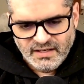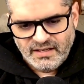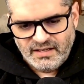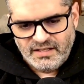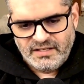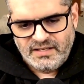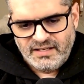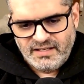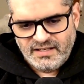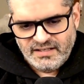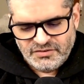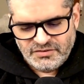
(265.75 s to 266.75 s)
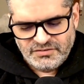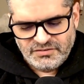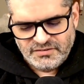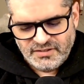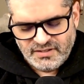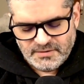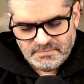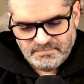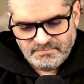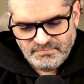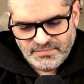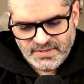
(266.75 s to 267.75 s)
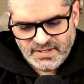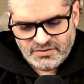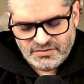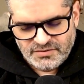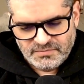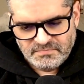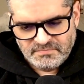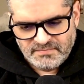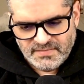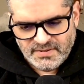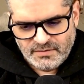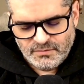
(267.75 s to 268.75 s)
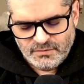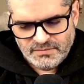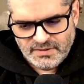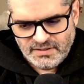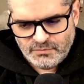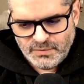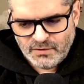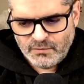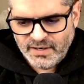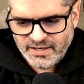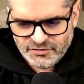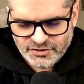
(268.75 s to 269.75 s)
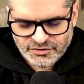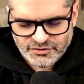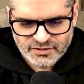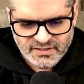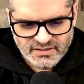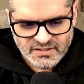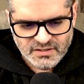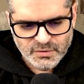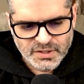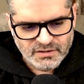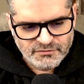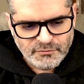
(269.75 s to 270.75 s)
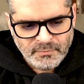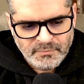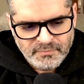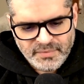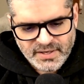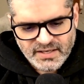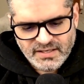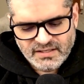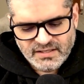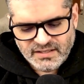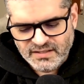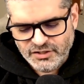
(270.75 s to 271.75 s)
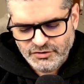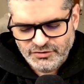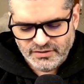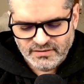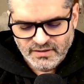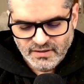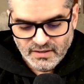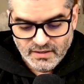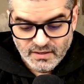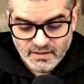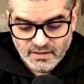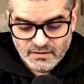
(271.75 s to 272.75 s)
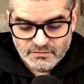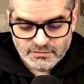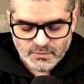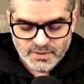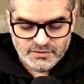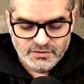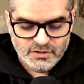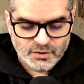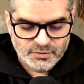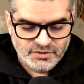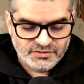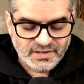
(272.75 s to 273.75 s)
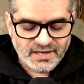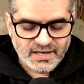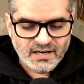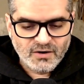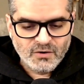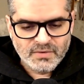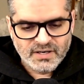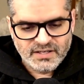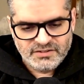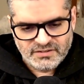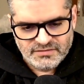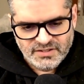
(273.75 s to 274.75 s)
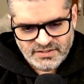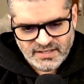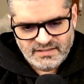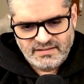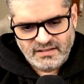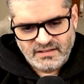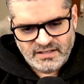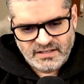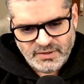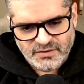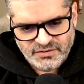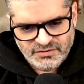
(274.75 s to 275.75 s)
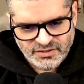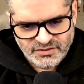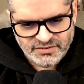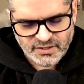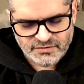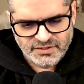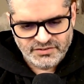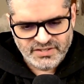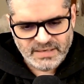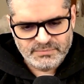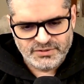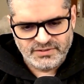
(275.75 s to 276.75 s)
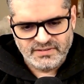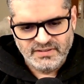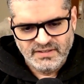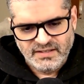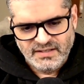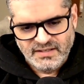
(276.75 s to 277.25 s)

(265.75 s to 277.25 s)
and uh, and it's um, it's it requires a certain degree of paying attention for one to notice how much of the psychedelic experience is self-deception